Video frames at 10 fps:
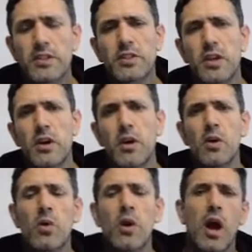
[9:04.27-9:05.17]

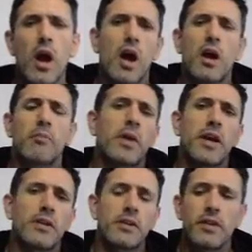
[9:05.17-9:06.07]
So,
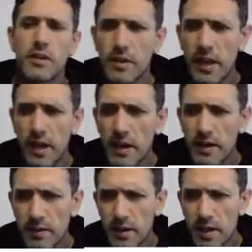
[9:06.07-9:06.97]
and
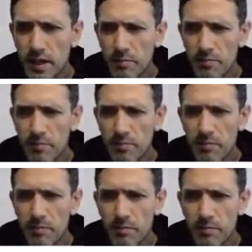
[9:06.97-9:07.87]
yeah,
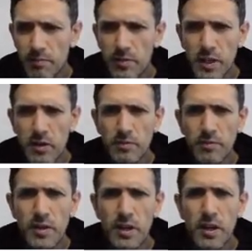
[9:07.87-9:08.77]
you know,
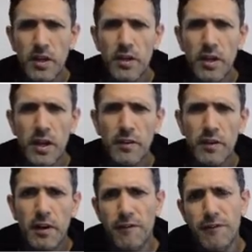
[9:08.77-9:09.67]

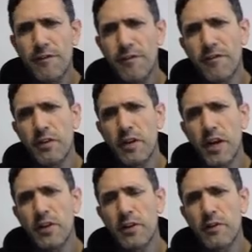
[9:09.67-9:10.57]
if the
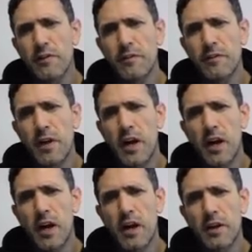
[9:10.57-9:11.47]
length of,
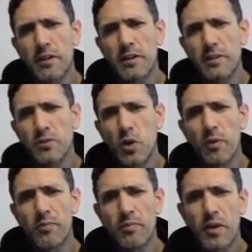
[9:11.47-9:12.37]

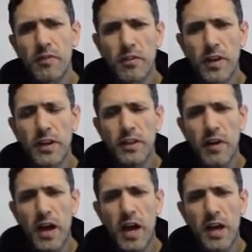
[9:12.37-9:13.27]
well, the length of
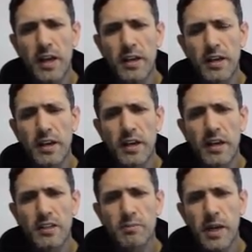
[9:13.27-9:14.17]
I
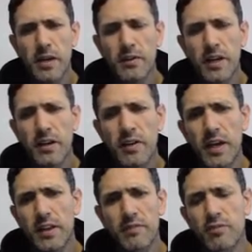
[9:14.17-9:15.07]
is bigger than the
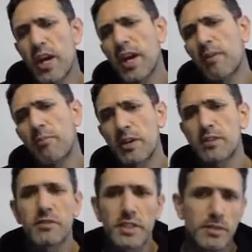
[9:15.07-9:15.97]
length of j,
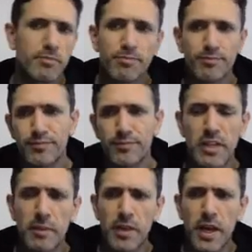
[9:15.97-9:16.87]
basically,
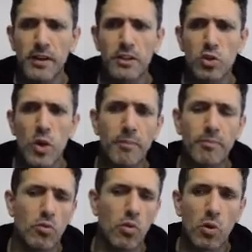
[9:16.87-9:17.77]
same thing to swap
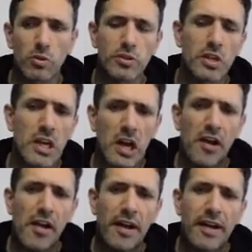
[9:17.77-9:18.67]
the roles.
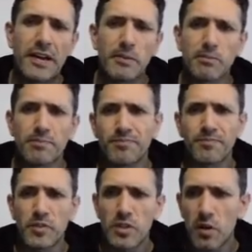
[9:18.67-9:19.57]

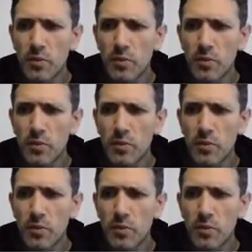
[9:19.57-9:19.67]
So,